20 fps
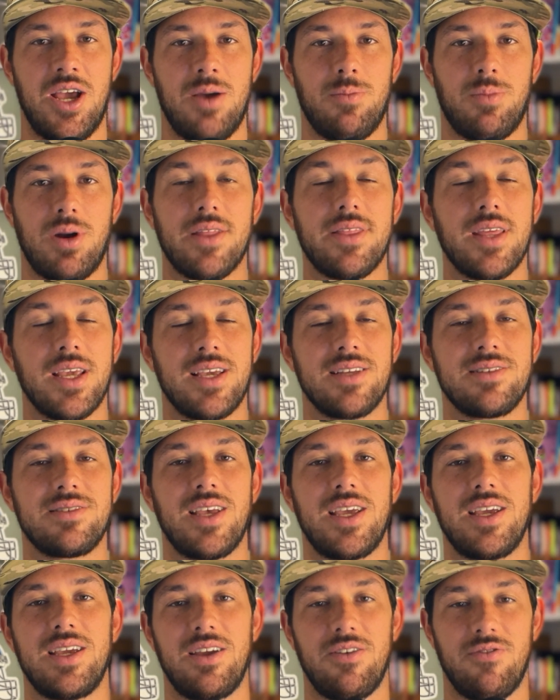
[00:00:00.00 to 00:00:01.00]
But I think it's
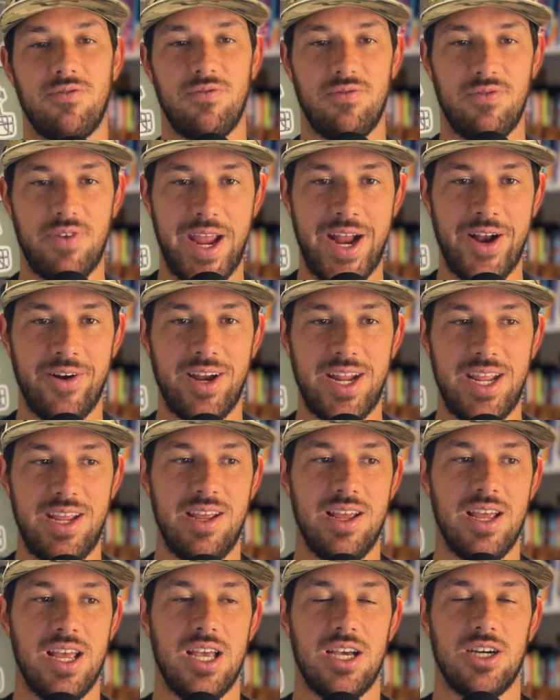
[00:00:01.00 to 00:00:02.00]
a
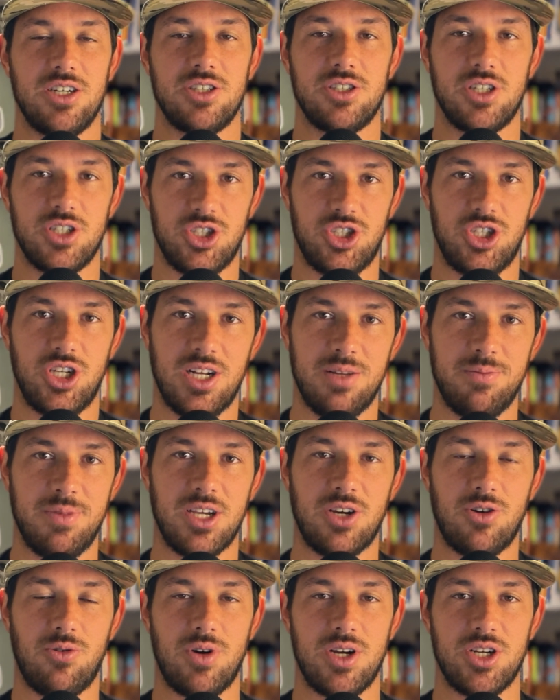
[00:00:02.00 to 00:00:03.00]
very
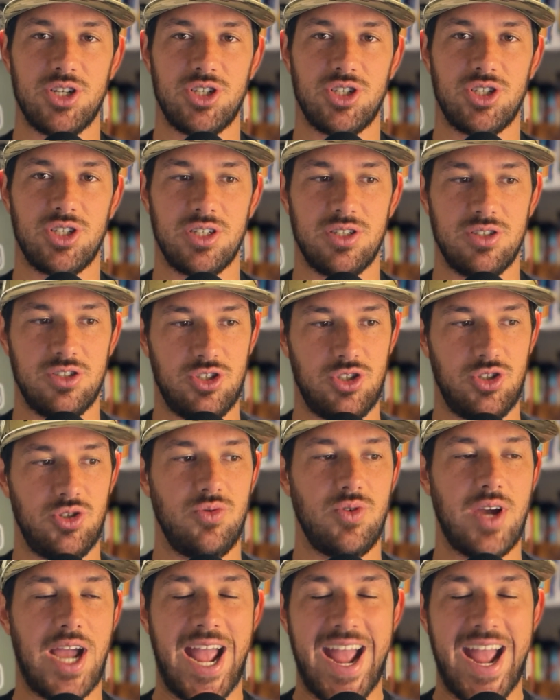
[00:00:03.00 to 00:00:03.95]
legitimate question to